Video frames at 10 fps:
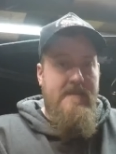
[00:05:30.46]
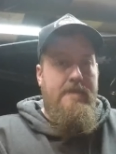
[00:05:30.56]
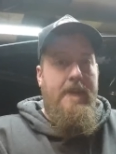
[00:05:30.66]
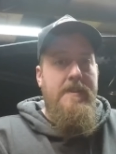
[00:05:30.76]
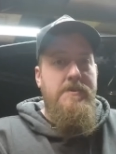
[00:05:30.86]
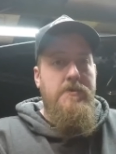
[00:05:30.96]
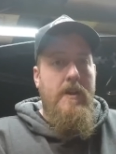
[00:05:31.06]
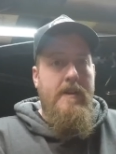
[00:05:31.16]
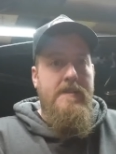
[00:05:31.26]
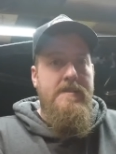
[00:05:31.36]
of these
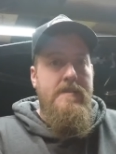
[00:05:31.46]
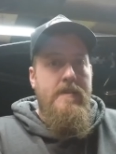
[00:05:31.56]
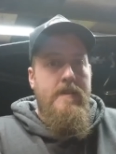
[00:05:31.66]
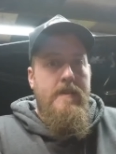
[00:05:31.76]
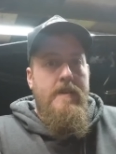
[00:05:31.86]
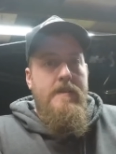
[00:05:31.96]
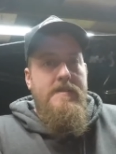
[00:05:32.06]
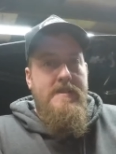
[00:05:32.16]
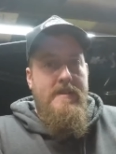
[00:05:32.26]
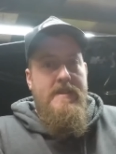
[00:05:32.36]
trucks.
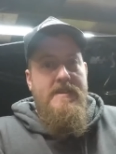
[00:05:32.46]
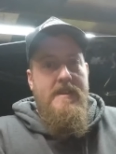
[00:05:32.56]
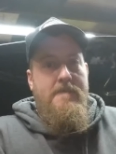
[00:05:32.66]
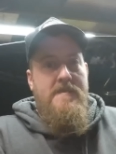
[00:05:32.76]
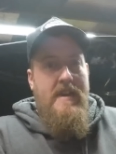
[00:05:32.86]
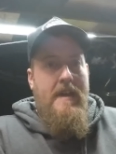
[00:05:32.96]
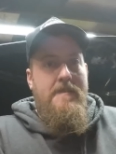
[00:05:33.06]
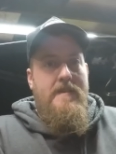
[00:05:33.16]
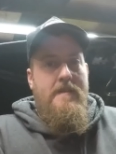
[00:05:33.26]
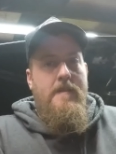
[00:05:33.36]
So this stuff is
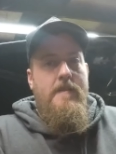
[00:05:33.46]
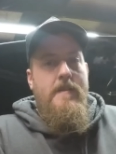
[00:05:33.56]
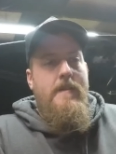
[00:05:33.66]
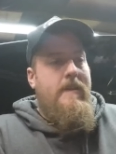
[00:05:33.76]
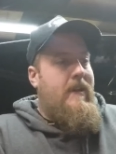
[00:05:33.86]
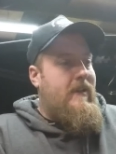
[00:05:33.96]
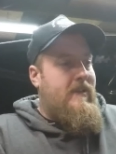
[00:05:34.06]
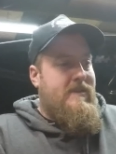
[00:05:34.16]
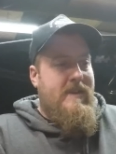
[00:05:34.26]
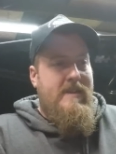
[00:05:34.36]
out there and
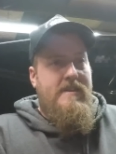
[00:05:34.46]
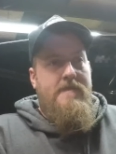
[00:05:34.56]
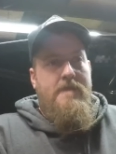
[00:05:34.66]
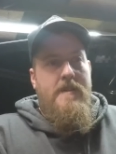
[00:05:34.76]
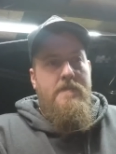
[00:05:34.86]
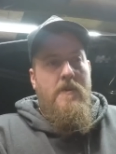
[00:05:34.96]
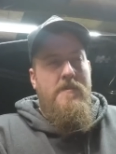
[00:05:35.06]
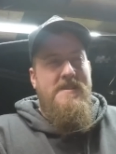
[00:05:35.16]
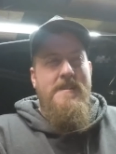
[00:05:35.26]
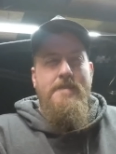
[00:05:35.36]
it's easy to find the
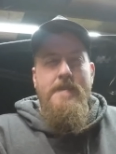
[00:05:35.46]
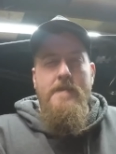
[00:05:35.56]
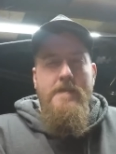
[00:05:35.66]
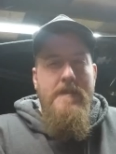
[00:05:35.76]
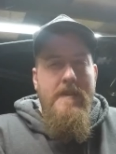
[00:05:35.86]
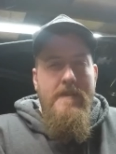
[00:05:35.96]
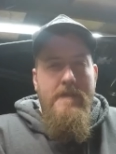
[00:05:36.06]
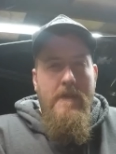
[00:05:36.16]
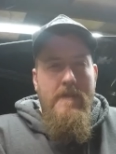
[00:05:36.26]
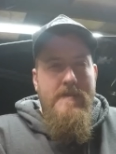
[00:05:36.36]
parts. If you don't want to go to the
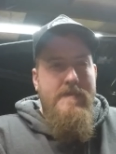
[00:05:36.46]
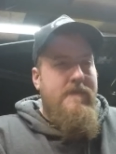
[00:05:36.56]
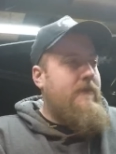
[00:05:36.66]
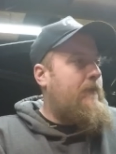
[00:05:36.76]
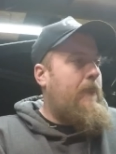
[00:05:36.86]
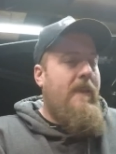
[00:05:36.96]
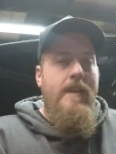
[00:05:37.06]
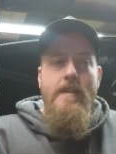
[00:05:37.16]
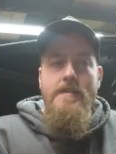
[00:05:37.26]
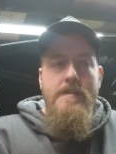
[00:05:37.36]
parts store,
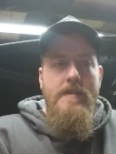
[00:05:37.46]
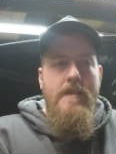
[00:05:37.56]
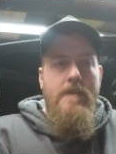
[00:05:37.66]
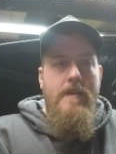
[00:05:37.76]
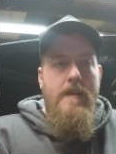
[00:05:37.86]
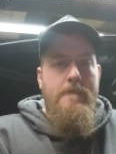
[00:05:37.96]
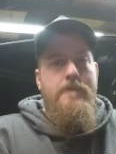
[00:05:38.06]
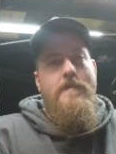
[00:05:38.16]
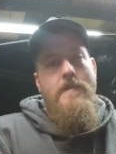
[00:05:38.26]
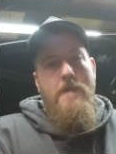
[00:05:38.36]
hit a junkyard up
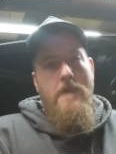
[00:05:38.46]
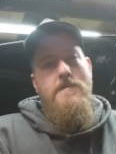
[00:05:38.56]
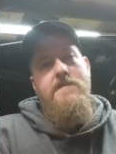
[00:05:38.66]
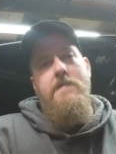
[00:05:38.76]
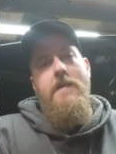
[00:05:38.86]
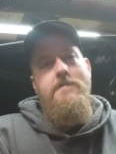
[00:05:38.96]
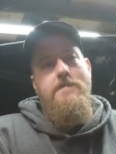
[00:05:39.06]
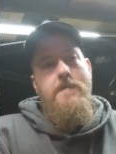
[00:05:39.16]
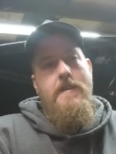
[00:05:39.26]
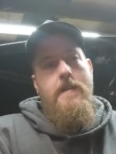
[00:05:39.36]
the parts are
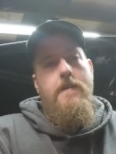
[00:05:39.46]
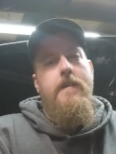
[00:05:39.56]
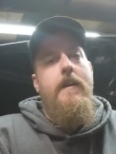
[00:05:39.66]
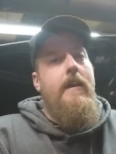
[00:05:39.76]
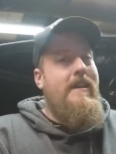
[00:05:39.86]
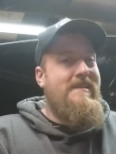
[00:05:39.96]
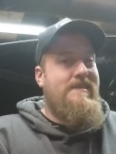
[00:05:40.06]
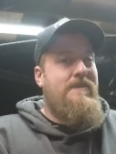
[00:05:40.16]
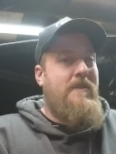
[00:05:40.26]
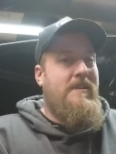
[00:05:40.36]
probably there, and it's
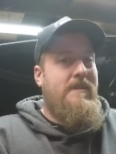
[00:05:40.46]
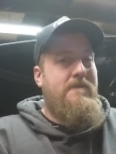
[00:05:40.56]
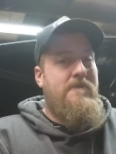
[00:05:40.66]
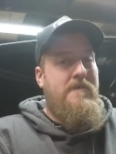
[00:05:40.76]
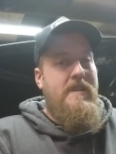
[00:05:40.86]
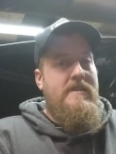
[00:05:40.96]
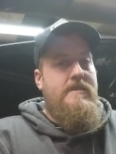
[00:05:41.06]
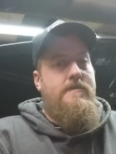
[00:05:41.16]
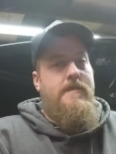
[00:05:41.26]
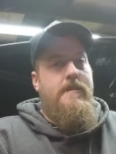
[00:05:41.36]
going to make life really
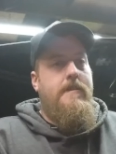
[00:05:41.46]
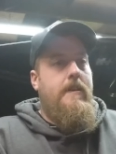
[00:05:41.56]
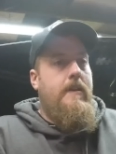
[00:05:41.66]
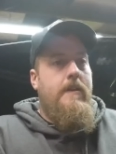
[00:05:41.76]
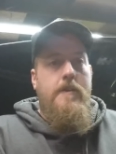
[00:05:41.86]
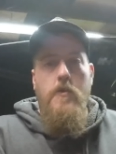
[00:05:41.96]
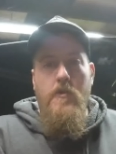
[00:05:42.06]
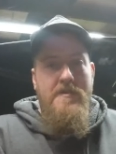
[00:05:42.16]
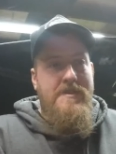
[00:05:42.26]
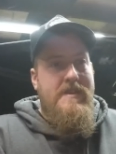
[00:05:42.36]
easy on you. A
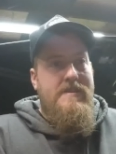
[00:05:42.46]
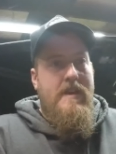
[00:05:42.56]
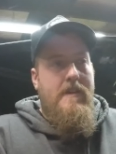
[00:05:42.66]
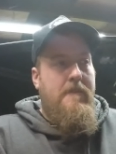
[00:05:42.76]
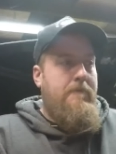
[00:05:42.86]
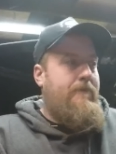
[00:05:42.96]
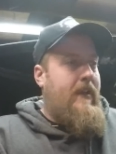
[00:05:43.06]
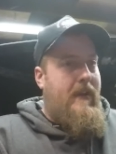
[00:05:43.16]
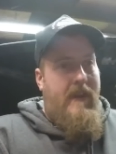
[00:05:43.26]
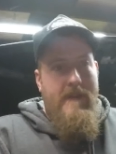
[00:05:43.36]
coil shits out,
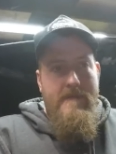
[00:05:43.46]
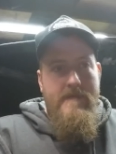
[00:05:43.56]
hey,